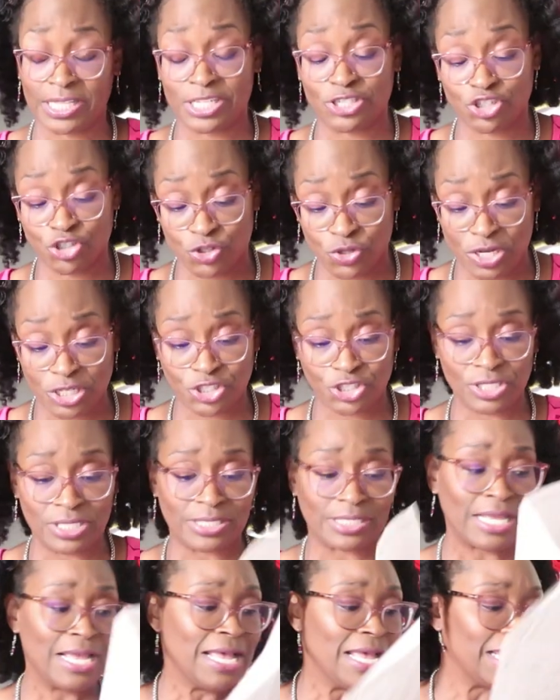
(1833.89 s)
The
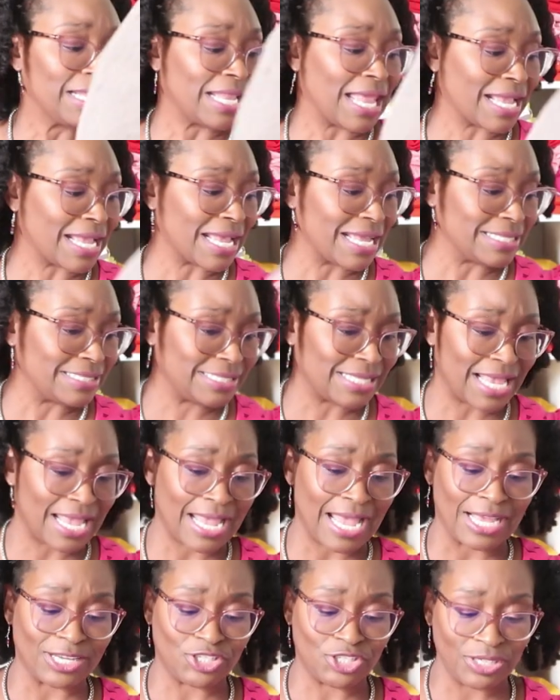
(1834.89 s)
instructions, like I
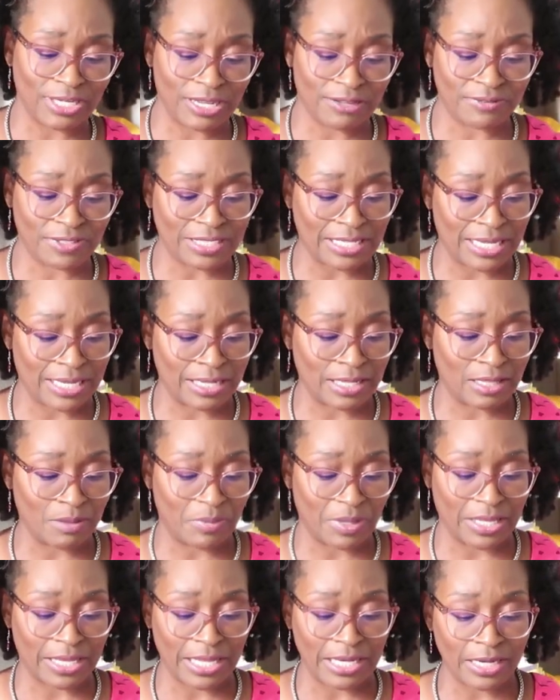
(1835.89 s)
say, I should have said in the
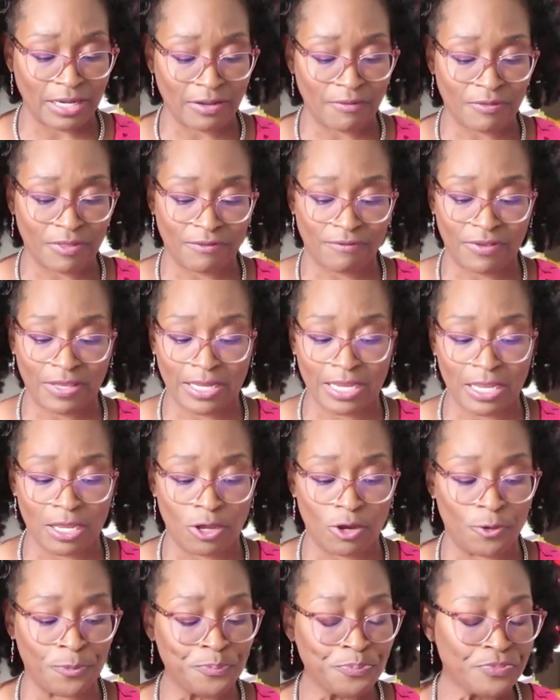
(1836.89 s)
beginning of the
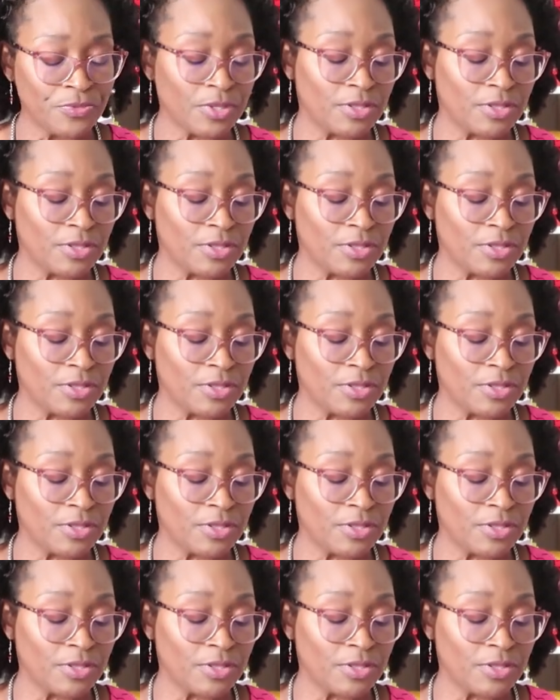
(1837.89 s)
video,